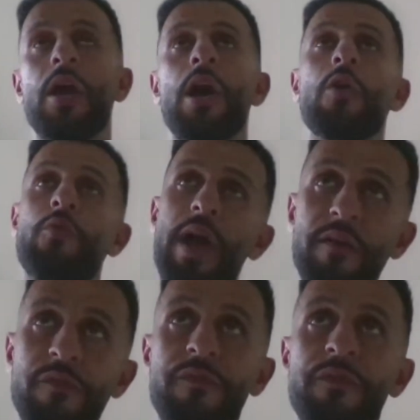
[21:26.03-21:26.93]
a
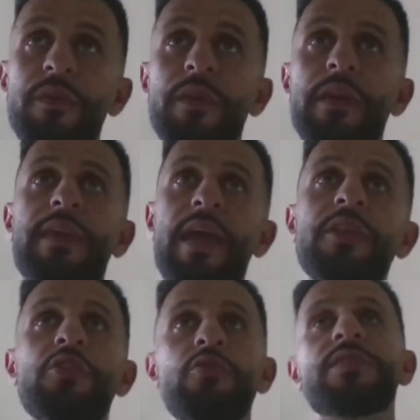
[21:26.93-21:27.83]
ref can
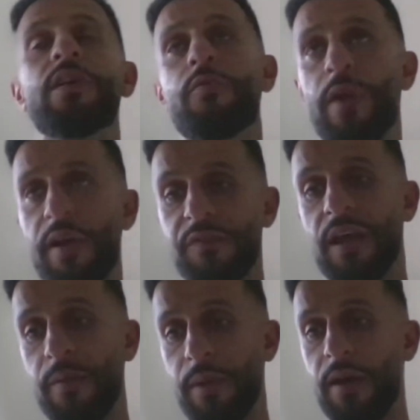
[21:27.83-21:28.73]
use a ref
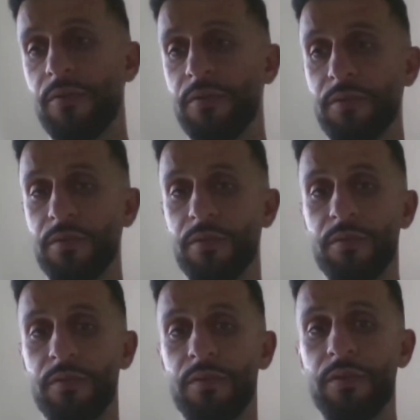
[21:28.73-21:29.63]
timeout
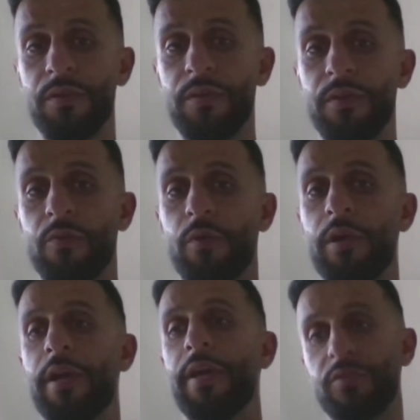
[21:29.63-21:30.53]

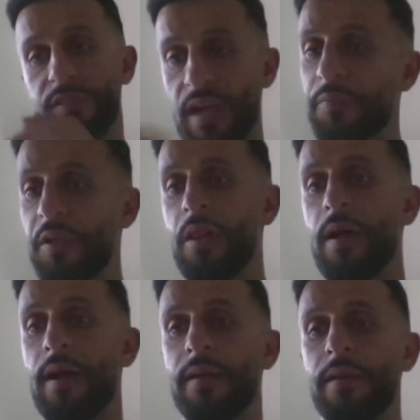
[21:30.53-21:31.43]
where it'll stop the
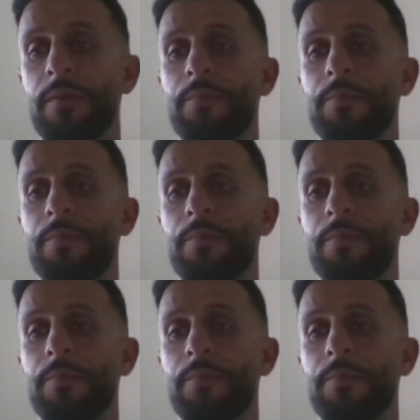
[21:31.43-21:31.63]
clock.